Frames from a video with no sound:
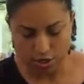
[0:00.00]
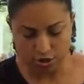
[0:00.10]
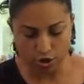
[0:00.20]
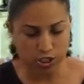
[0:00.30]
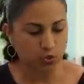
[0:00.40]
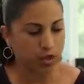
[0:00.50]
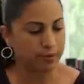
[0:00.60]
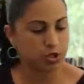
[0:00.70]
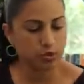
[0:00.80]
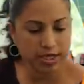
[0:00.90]
Notice what
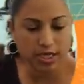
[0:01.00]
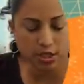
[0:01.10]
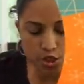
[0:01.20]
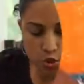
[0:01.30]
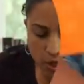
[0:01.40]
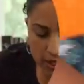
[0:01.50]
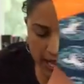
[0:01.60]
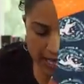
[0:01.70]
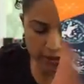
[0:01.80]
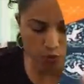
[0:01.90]
I'm doing here to
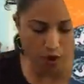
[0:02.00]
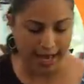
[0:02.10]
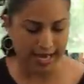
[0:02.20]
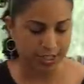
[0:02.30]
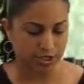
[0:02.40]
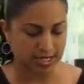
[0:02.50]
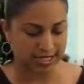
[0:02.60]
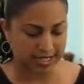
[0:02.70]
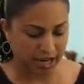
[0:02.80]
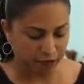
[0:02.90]
align the raw edges.
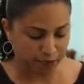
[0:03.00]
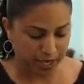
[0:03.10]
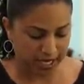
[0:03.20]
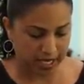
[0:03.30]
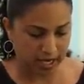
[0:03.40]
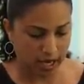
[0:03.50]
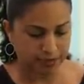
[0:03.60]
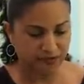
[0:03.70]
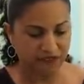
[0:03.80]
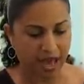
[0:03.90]
Instead of picking
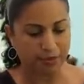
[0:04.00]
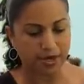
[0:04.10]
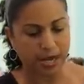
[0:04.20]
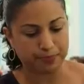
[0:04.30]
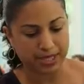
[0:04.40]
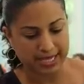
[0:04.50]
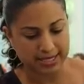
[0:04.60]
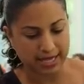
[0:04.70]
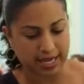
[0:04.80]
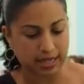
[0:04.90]
up the fabric and
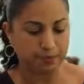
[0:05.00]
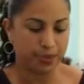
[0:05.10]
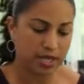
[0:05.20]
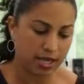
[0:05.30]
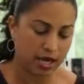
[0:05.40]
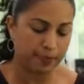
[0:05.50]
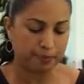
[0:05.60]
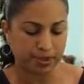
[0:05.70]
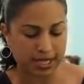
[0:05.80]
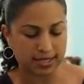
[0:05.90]
placing it and then picking it up
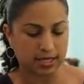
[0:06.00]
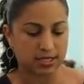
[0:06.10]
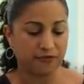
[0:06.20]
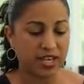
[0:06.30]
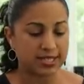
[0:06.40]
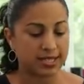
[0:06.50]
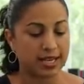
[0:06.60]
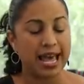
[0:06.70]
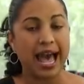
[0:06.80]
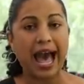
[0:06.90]
and placing it to fix
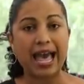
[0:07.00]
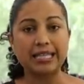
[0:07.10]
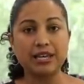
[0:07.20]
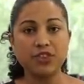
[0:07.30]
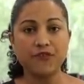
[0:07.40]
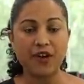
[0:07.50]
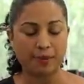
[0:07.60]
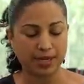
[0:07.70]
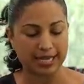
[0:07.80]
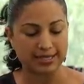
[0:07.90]
it, I leave the
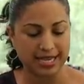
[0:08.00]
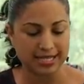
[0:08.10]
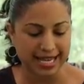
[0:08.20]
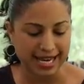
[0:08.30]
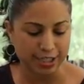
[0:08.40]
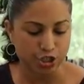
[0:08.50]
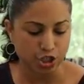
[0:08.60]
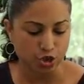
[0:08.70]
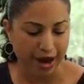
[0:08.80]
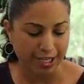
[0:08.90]
fabric as is and I just
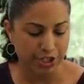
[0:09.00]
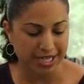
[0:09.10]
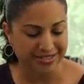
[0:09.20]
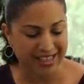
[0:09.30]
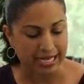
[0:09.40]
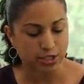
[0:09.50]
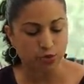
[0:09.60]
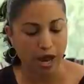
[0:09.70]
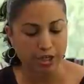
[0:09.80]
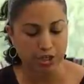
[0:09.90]
scratch it in that
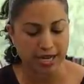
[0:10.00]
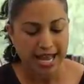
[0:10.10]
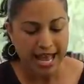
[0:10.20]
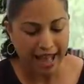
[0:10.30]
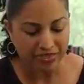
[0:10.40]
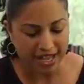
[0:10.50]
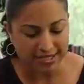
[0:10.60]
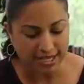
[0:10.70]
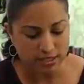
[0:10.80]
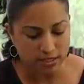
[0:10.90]
direction and
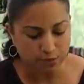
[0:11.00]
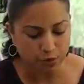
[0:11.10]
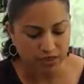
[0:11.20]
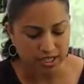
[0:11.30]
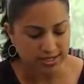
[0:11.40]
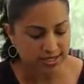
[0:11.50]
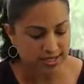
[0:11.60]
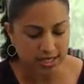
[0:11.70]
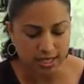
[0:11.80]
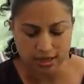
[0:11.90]
that tends to move it a
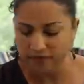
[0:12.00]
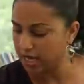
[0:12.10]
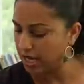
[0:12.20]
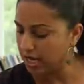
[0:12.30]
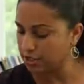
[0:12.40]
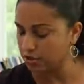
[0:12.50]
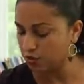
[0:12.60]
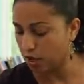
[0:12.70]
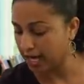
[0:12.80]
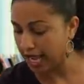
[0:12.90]
16th of an inch,
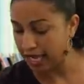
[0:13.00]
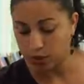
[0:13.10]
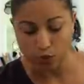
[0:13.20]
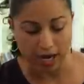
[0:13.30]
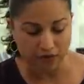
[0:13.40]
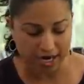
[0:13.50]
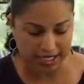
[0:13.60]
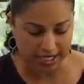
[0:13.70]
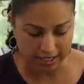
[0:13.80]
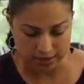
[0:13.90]
1 8th, whatever I
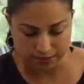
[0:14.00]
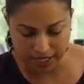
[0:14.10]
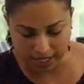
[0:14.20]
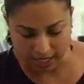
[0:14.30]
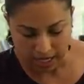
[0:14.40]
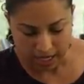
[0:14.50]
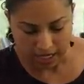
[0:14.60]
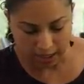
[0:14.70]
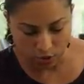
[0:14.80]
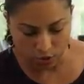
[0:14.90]
need it to be
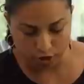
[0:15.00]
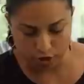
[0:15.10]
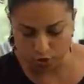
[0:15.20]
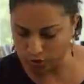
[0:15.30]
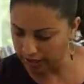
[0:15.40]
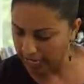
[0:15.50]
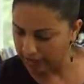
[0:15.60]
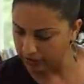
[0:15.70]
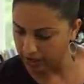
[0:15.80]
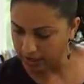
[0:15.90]
in order to
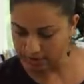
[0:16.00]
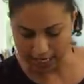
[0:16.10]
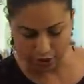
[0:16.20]
align things.